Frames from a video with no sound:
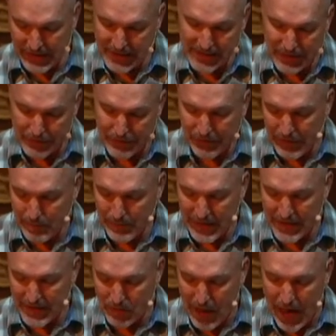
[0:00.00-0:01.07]
He's going to flip
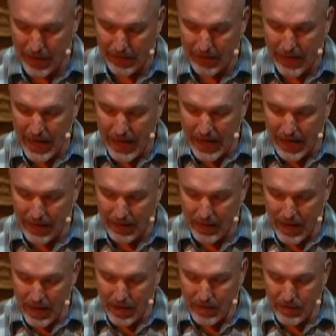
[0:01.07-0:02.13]
these around and, and
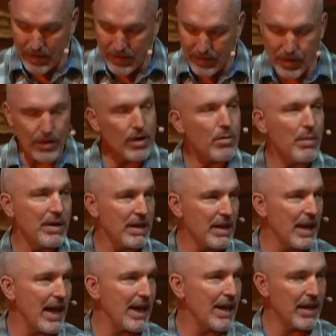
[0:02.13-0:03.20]
turn them into
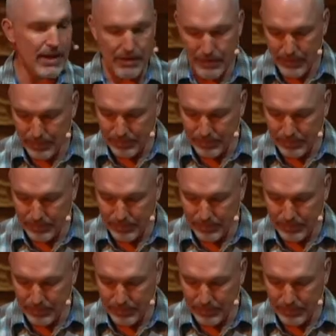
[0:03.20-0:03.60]
negative.